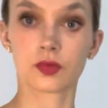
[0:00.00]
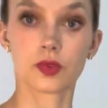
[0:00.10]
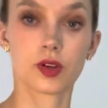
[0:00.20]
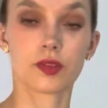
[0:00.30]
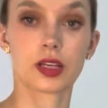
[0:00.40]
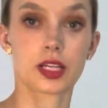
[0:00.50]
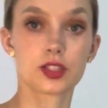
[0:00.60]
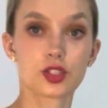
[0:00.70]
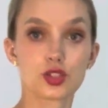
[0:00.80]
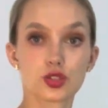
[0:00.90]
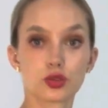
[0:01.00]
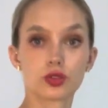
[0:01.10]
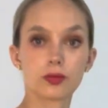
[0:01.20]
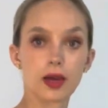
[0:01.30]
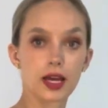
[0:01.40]
We have a nice
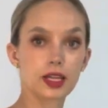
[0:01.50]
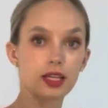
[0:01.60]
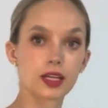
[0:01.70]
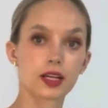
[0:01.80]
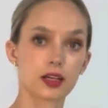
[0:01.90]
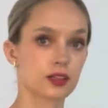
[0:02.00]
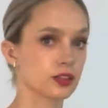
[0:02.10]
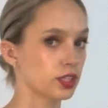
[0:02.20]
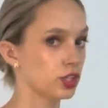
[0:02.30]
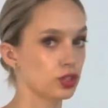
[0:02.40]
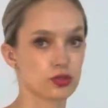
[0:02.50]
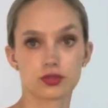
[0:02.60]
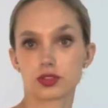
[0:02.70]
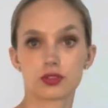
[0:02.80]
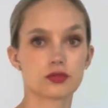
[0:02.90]
shoulder bag here.
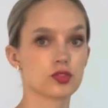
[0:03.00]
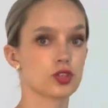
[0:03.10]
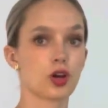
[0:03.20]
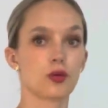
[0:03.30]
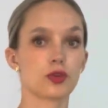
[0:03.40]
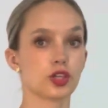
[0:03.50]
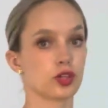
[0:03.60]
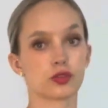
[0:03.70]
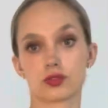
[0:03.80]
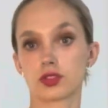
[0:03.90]
Cute, so cute.